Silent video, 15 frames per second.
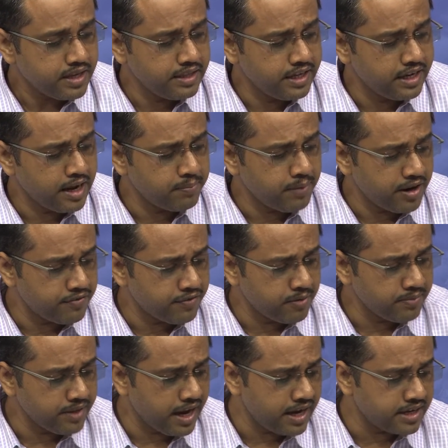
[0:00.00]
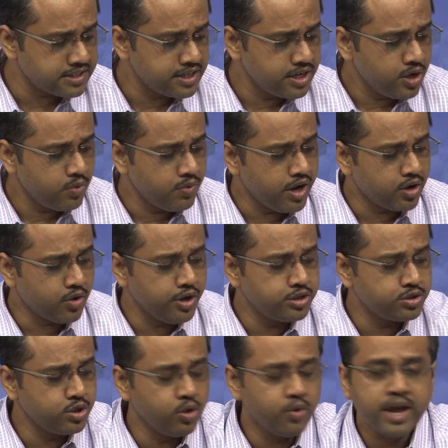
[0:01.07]
Then apart from that, we are going
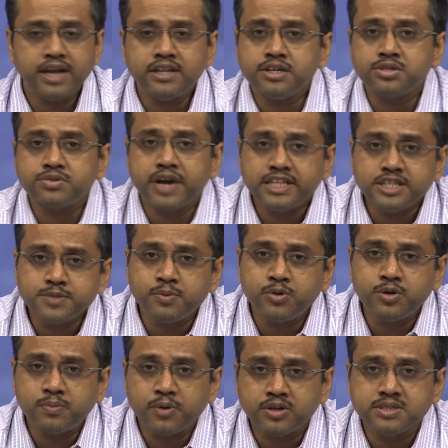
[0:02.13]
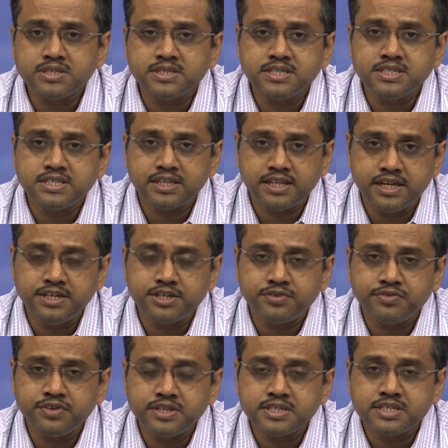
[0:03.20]
to look at the transport processes at the
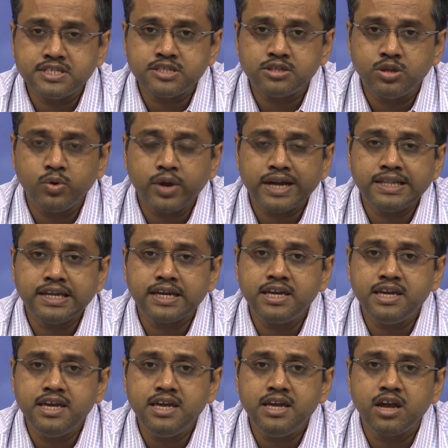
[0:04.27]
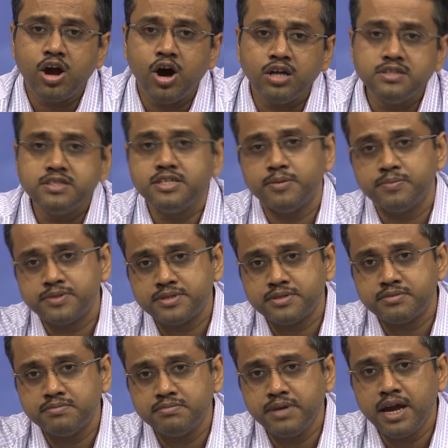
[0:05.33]
interfaces, look at the key
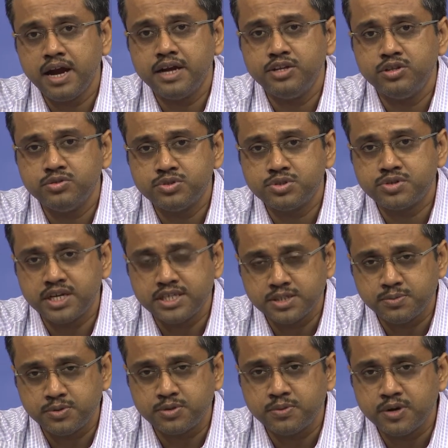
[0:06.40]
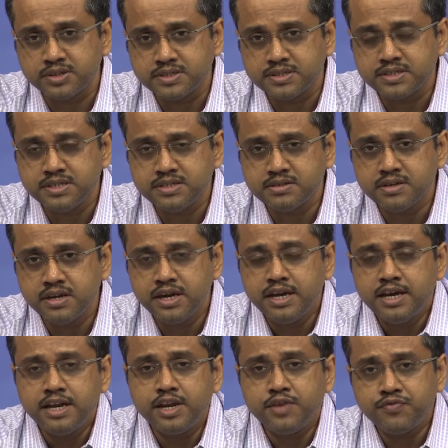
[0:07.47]
concepts behind those transport processes,
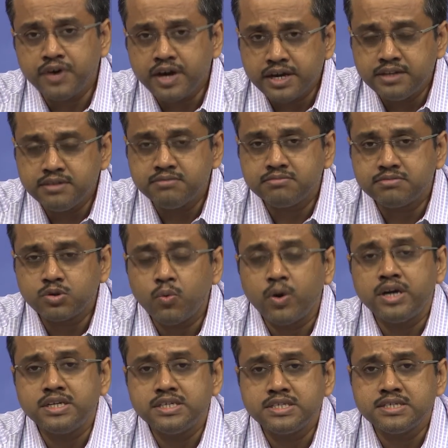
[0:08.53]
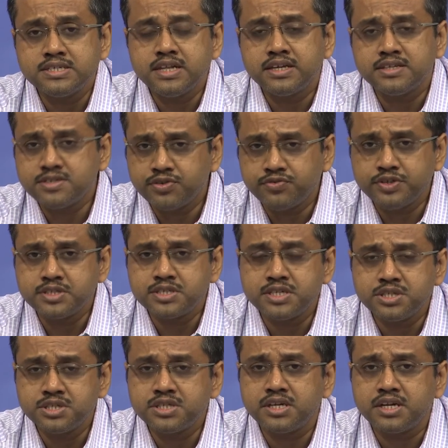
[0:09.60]
define quantities like surface
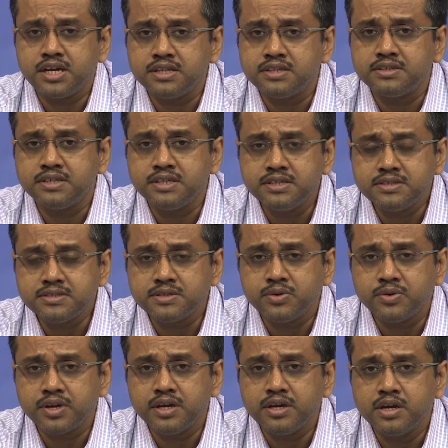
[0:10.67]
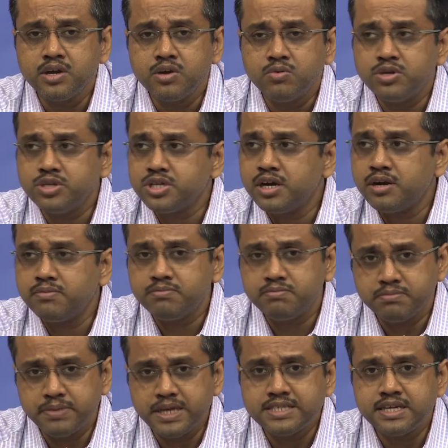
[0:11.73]
tension and other things, okay, which are
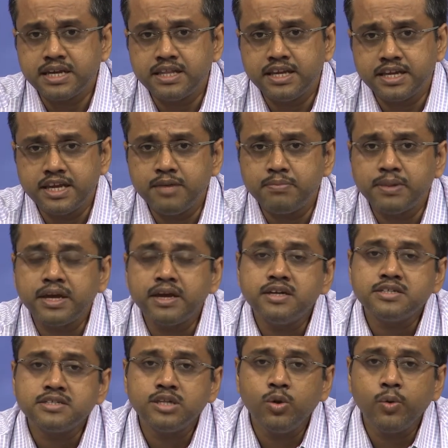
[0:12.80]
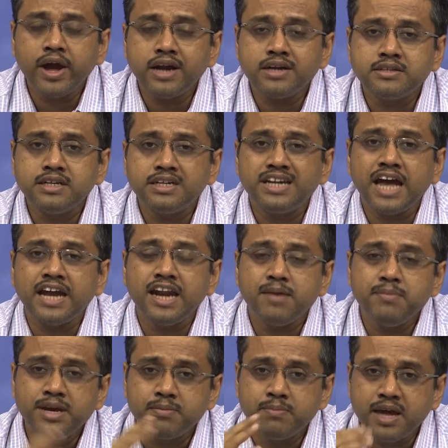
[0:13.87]
basically key players, look at the
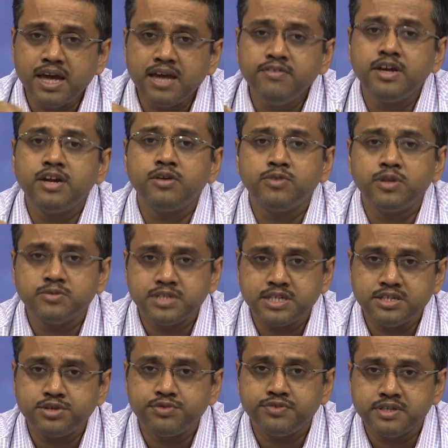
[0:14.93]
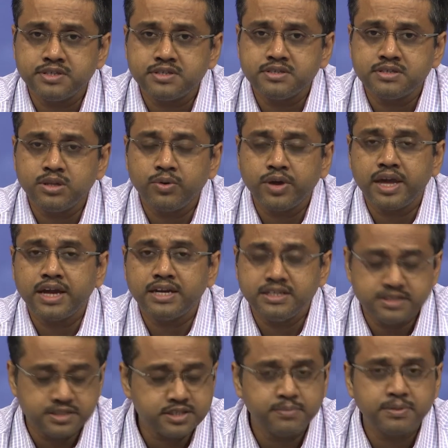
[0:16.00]
dynamic behavior of those interfaces, looking at
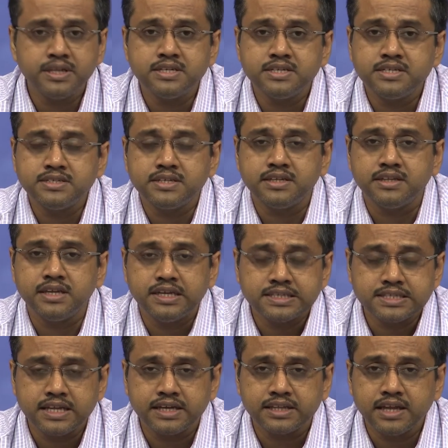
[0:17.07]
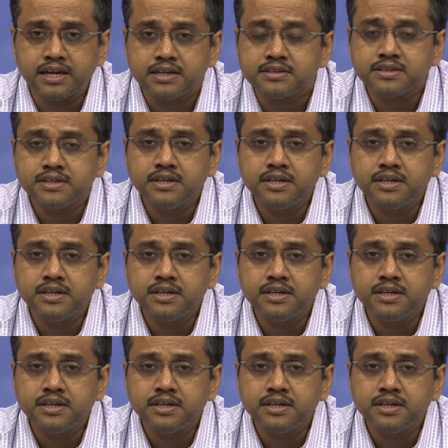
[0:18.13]
instabilities and things like that.